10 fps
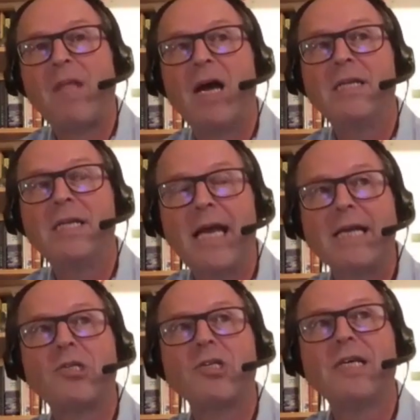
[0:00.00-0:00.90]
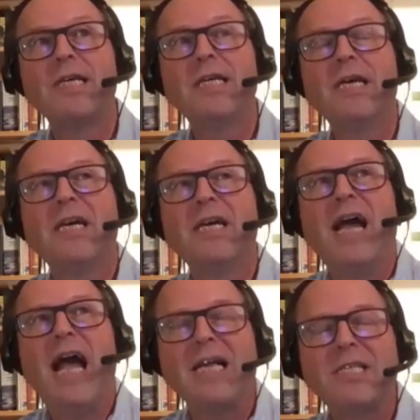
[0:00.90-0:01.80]
And it actually
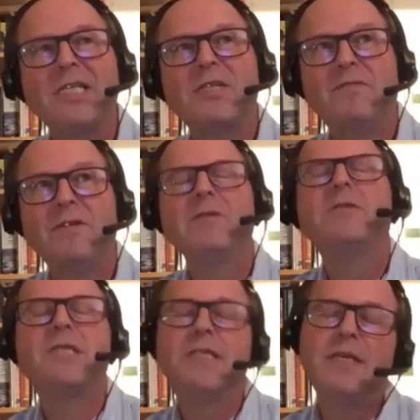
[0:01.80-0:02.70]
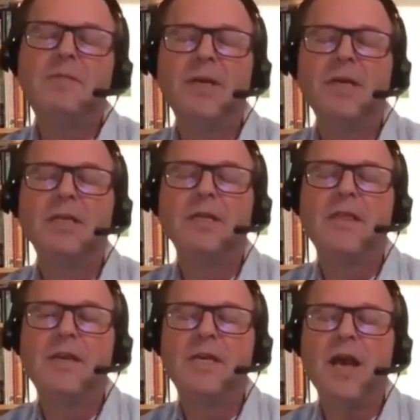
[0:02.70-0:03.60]
has its roots deep in
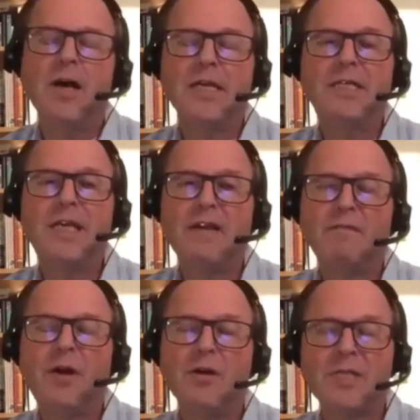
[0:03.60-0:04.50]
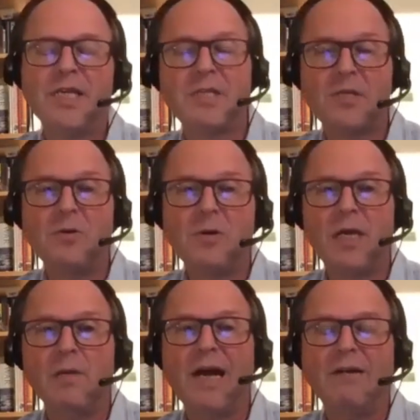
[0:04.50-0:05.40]
the IETF process,
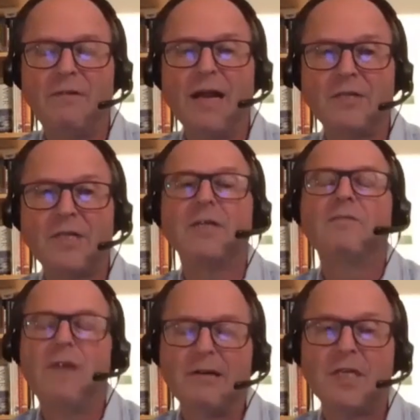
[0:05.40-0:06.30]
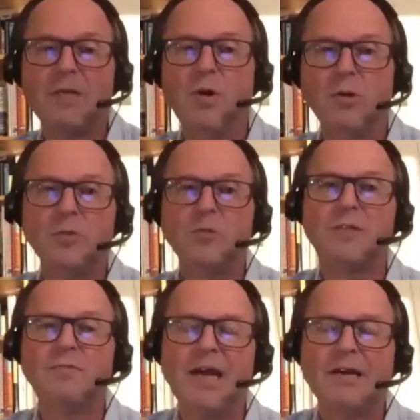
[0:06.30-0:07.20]
talking about routing and routing models
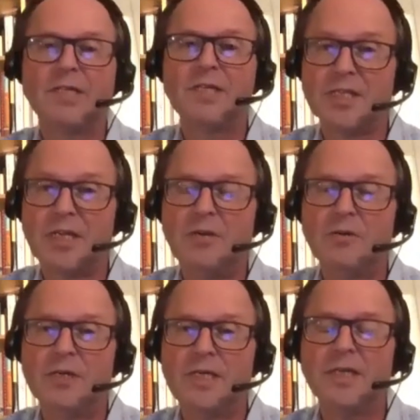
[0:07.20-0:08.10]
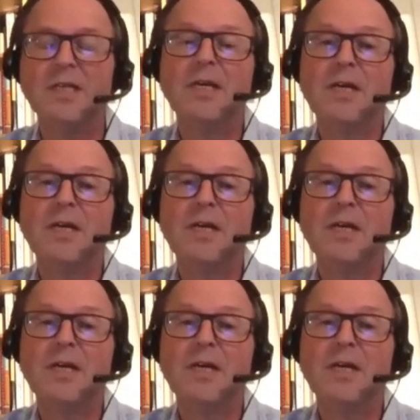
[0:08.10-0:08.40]
and routing security.